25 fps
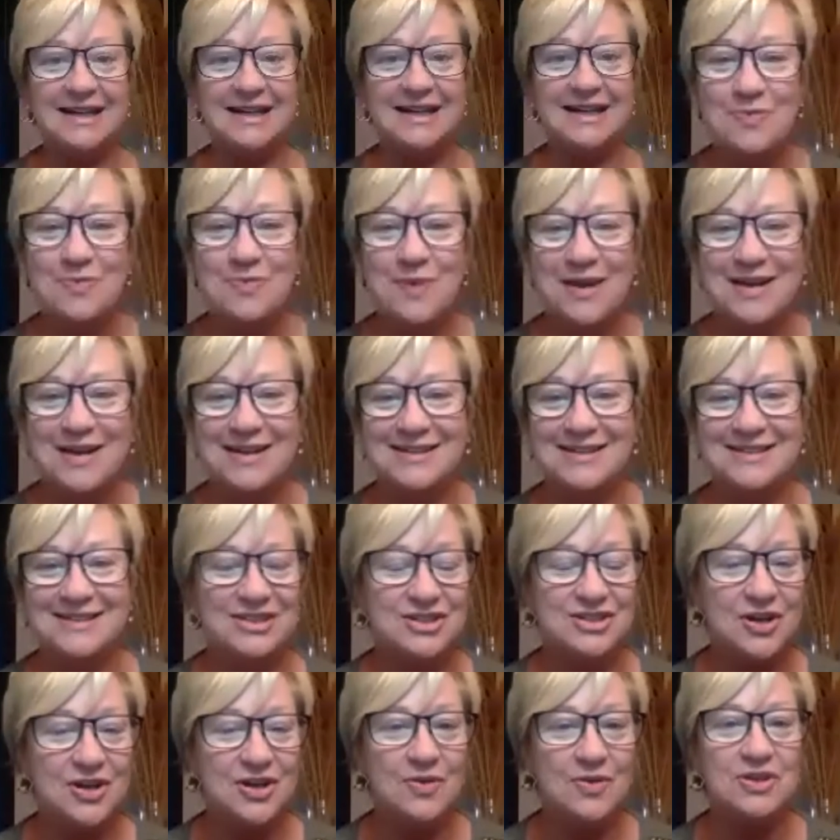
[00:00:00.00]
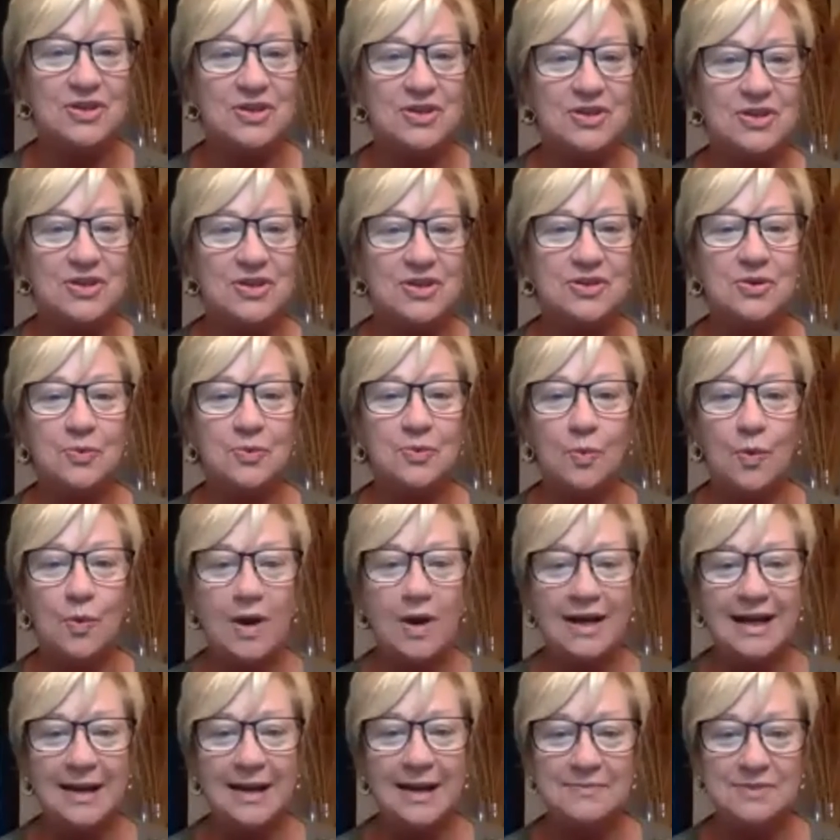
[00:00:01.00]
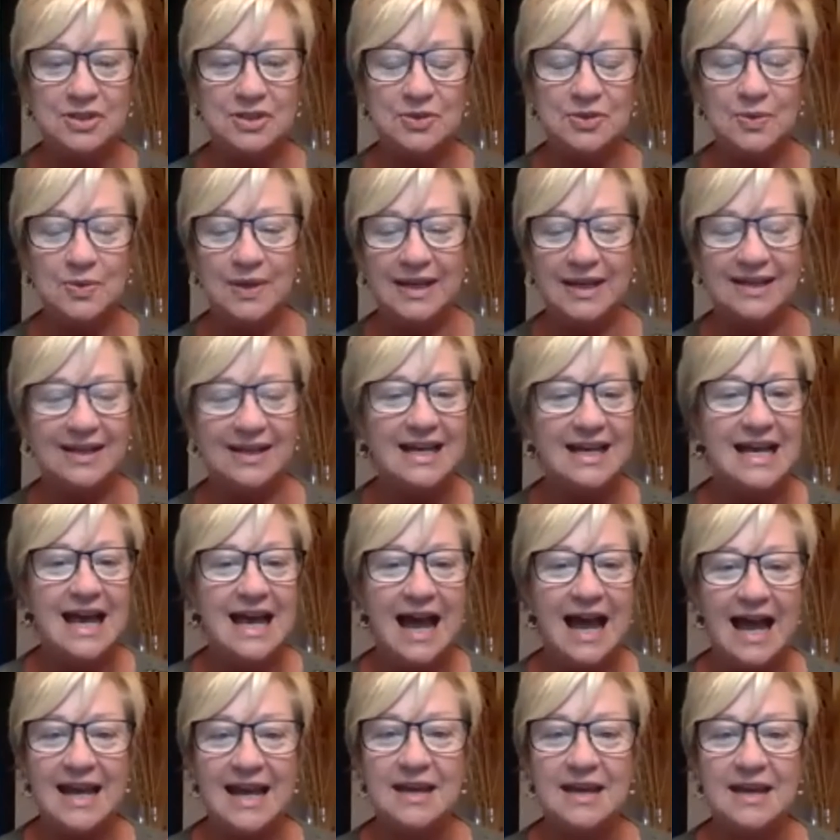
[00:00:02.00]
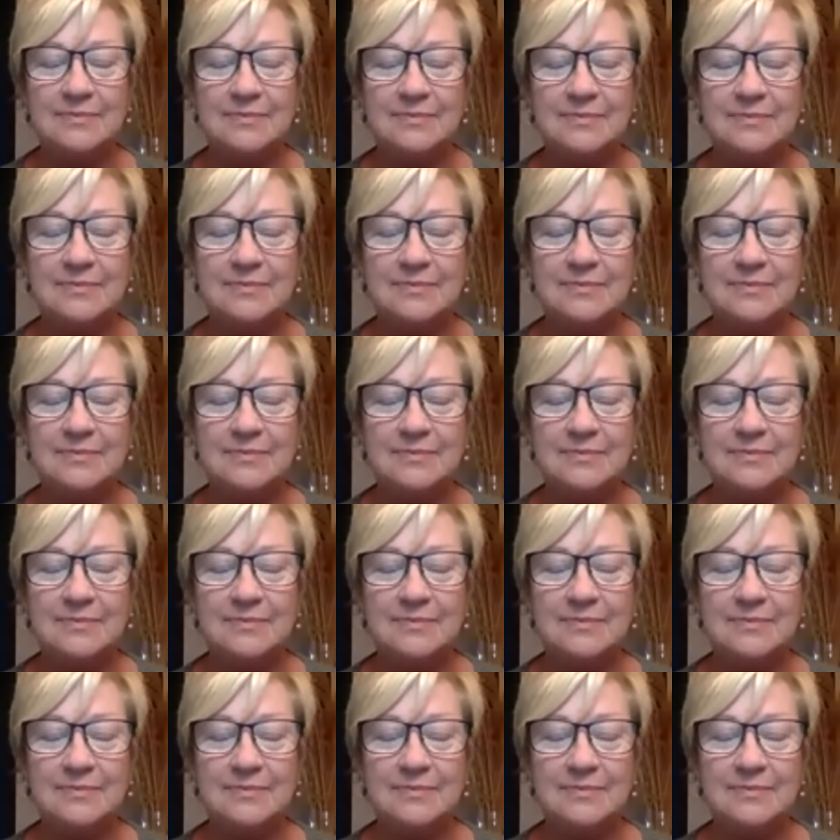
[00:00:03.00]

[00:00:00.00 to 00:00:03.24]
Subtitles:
I'm going to show you what I'm doing. I'm